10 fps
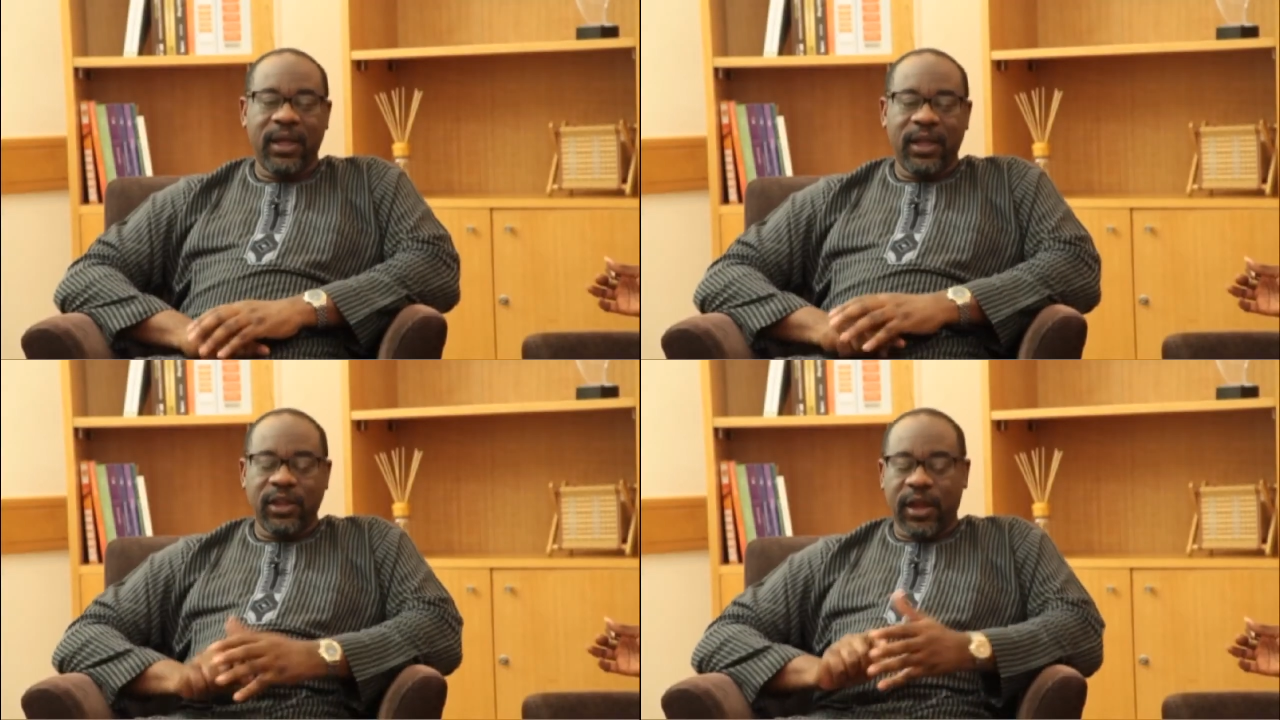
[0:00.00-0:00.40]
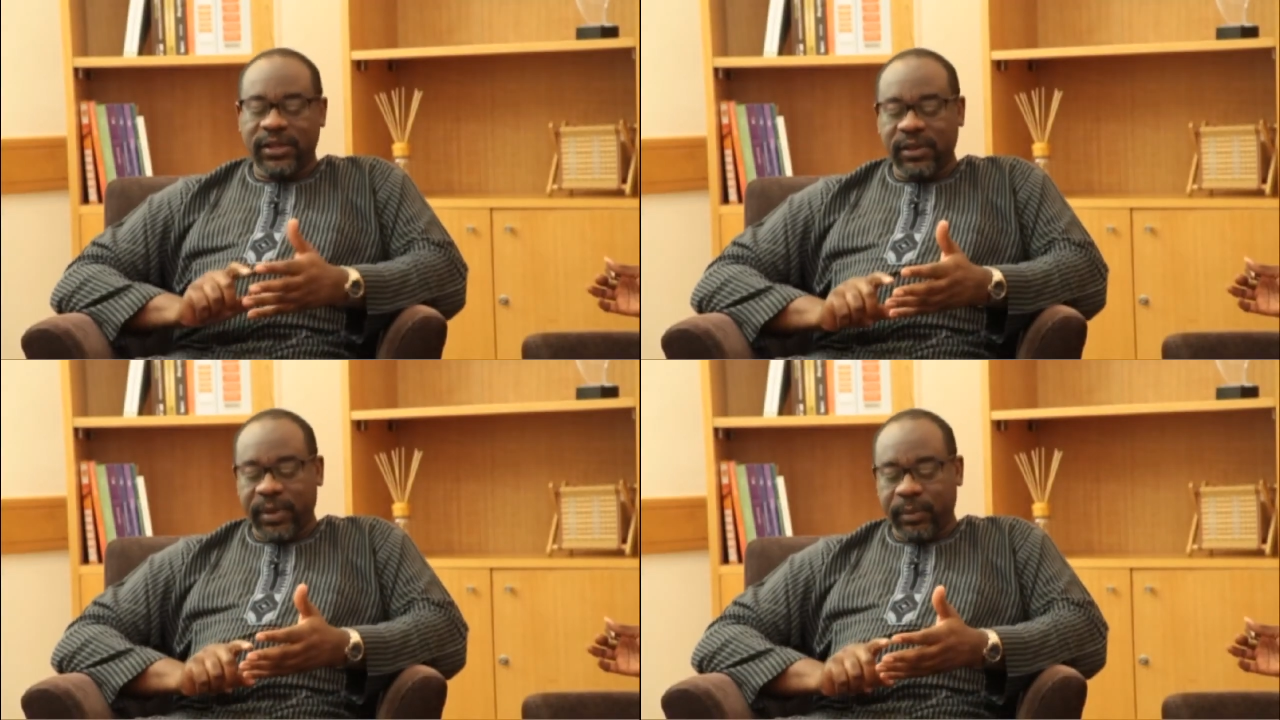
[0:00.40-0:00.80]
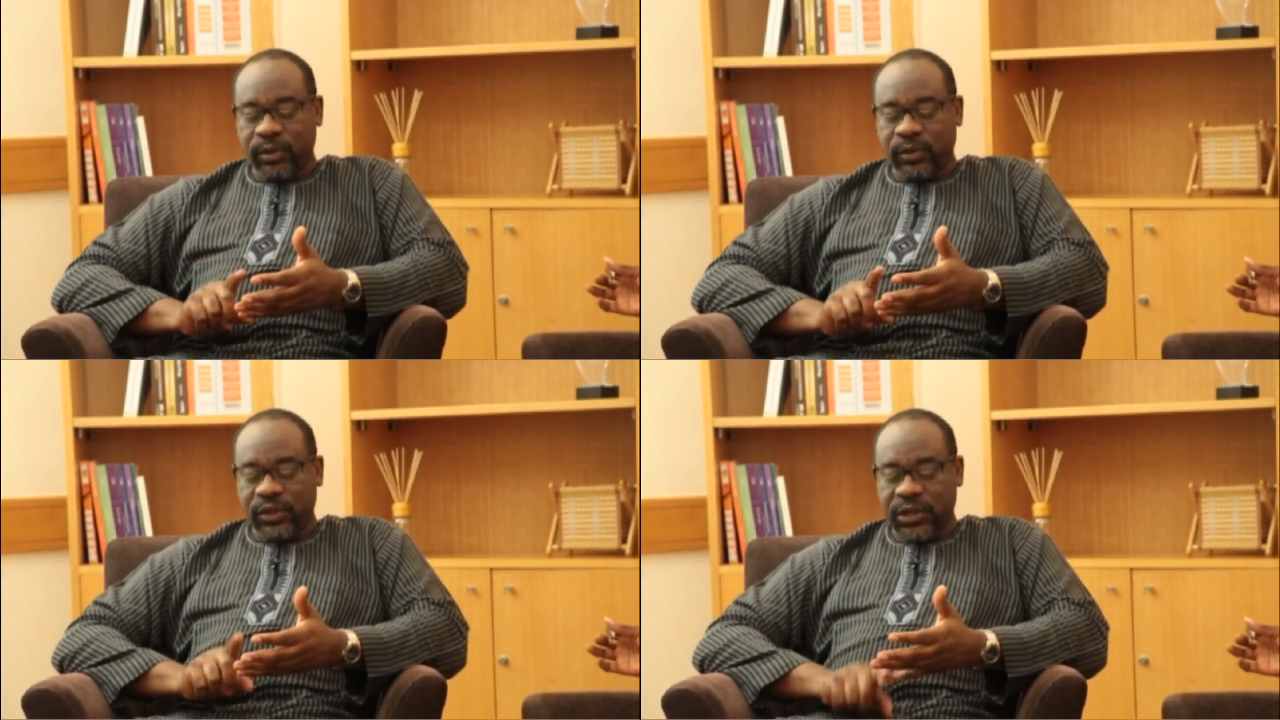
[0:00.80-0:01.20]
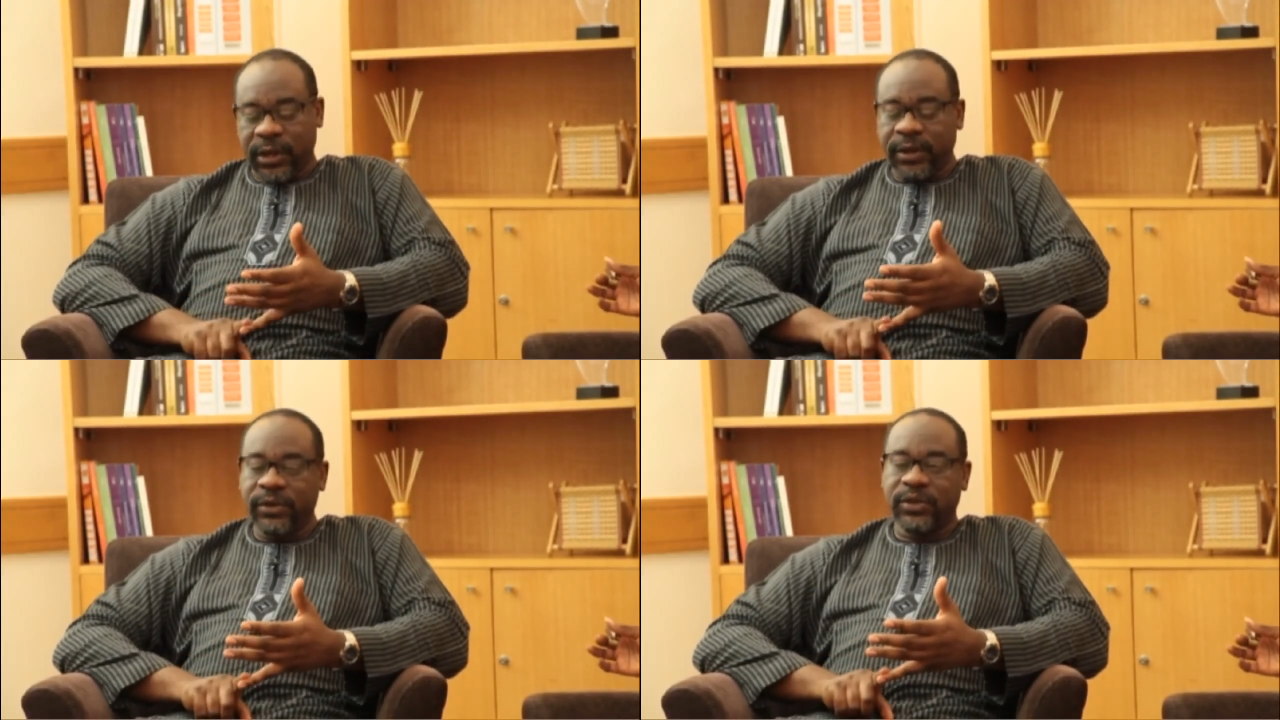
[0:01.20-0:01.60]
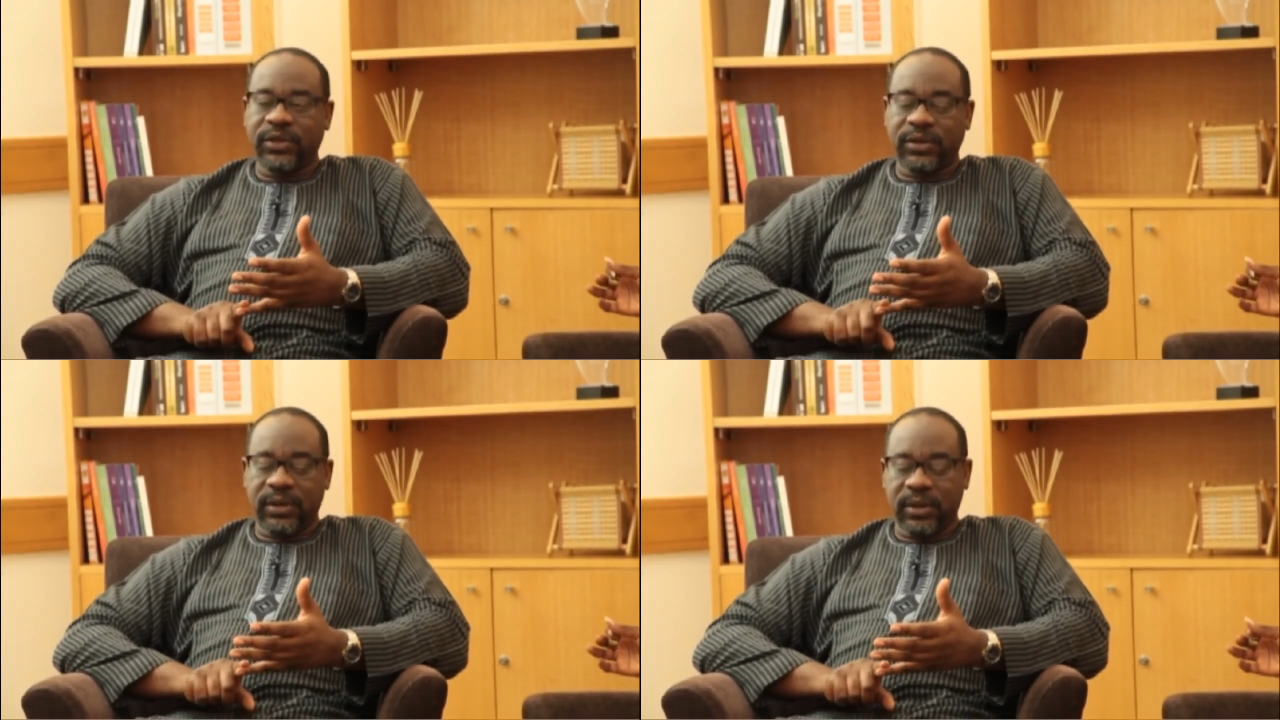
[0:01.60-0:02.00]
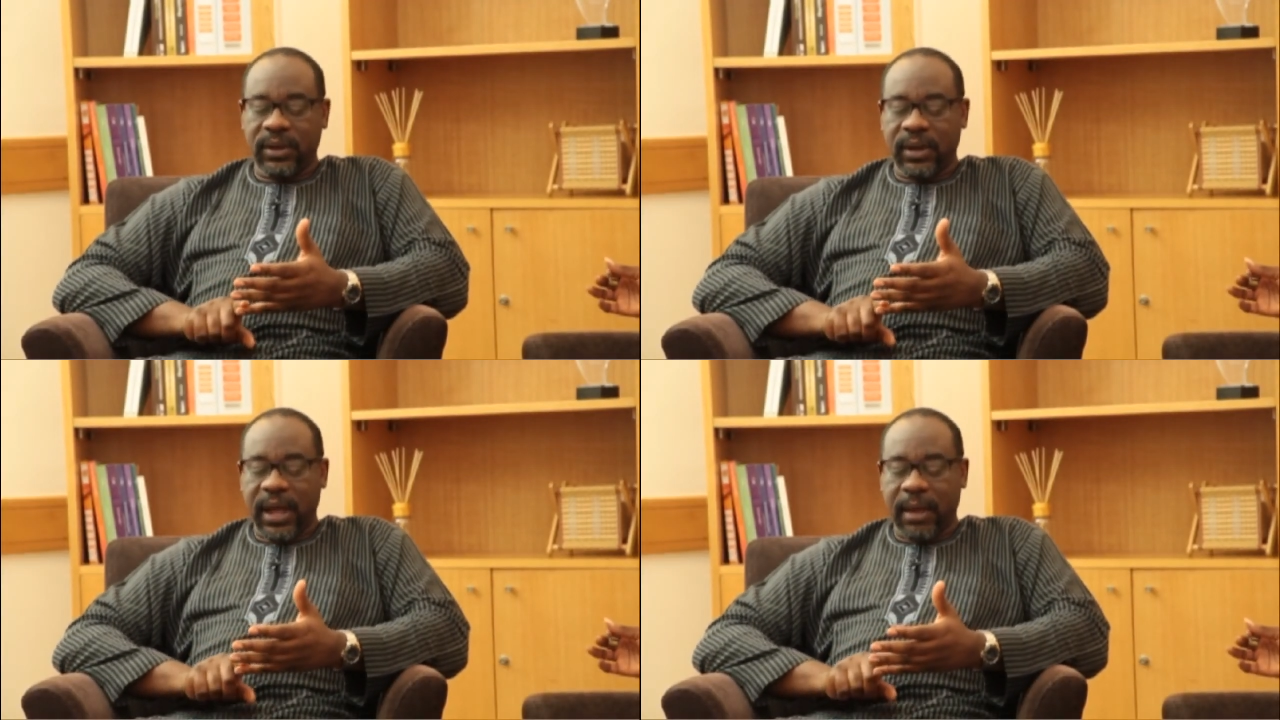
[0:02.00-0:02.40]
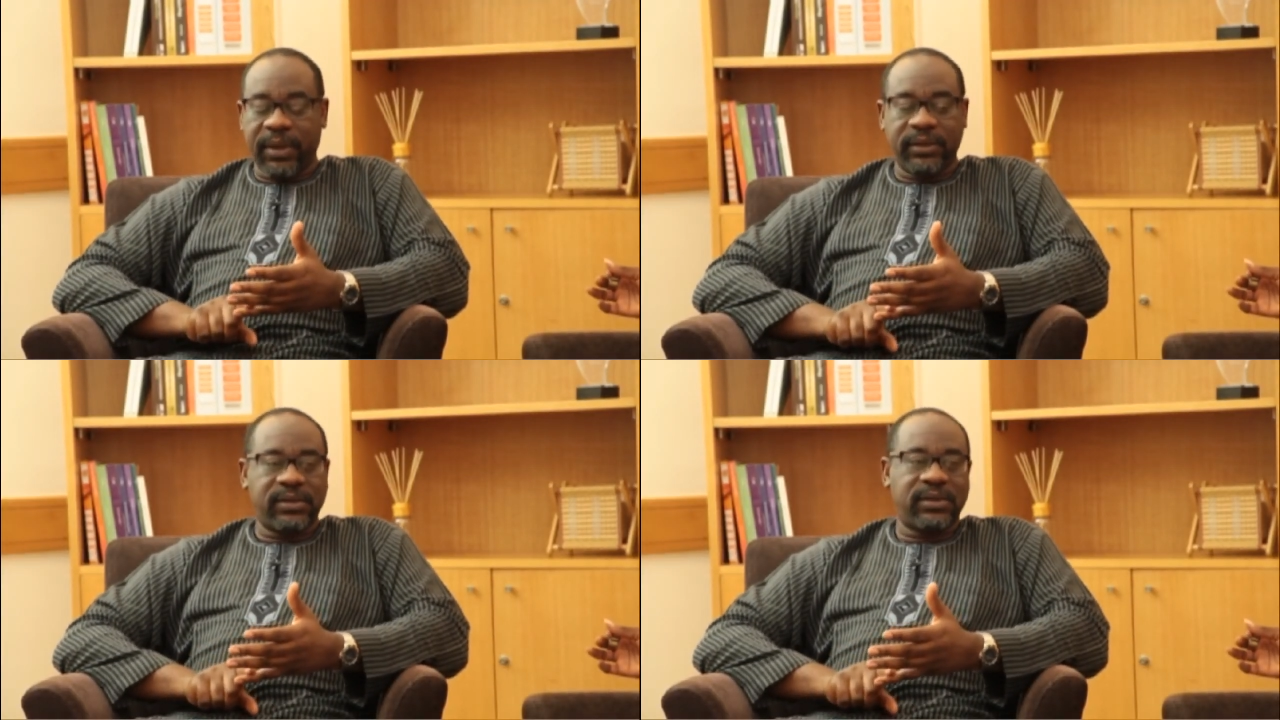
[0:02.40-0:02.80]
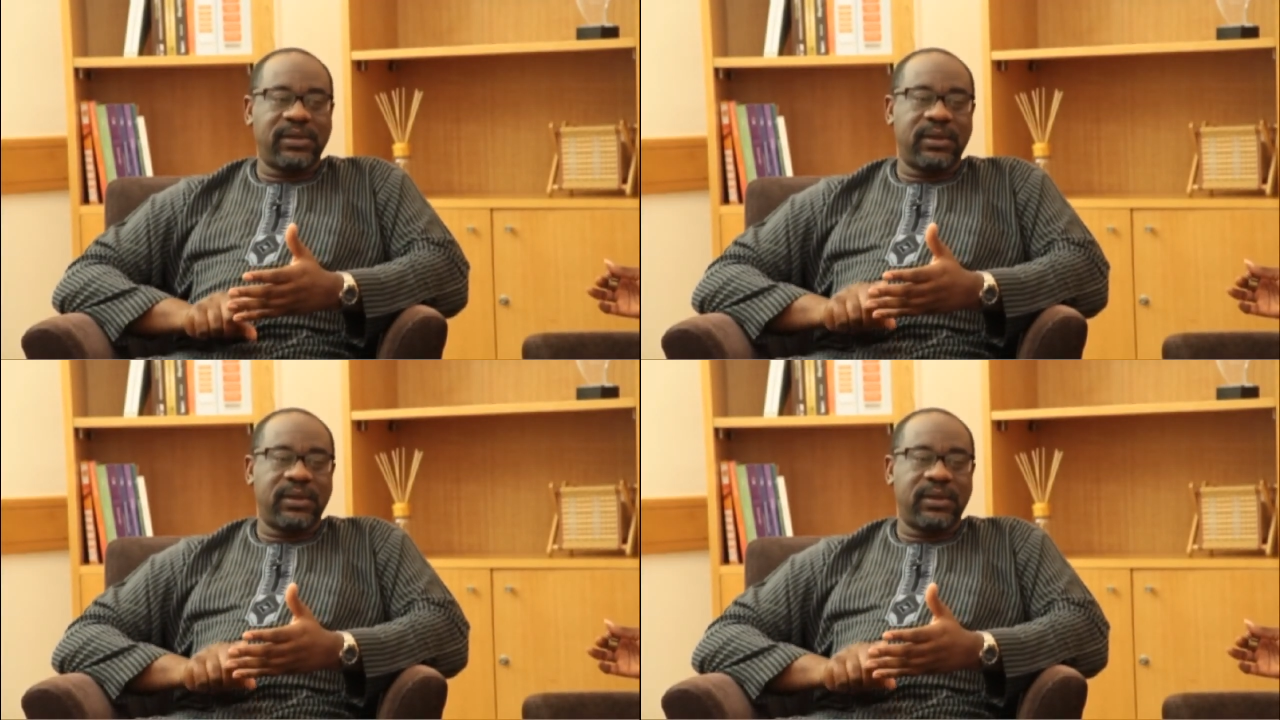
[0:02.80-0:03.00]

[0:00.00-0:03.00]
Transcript: You're asking people to change habits,